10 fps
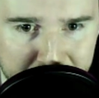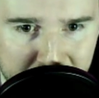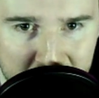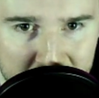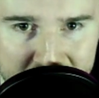
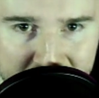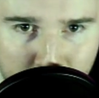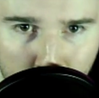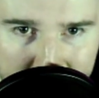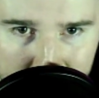You know,
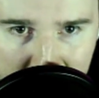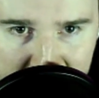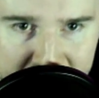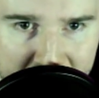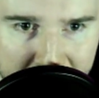6-1 in their
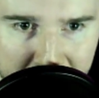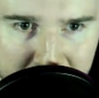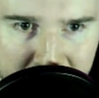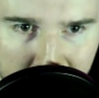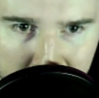last 7.
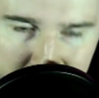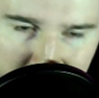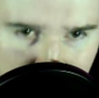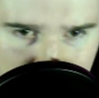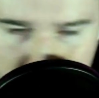So
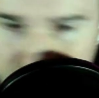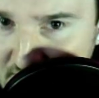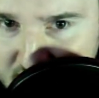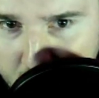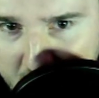starting to turn
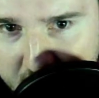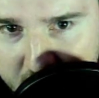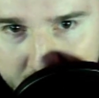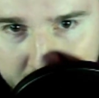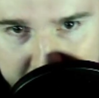things around
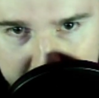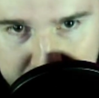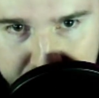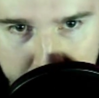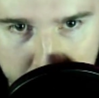here for
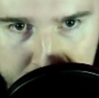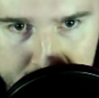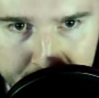Nashville.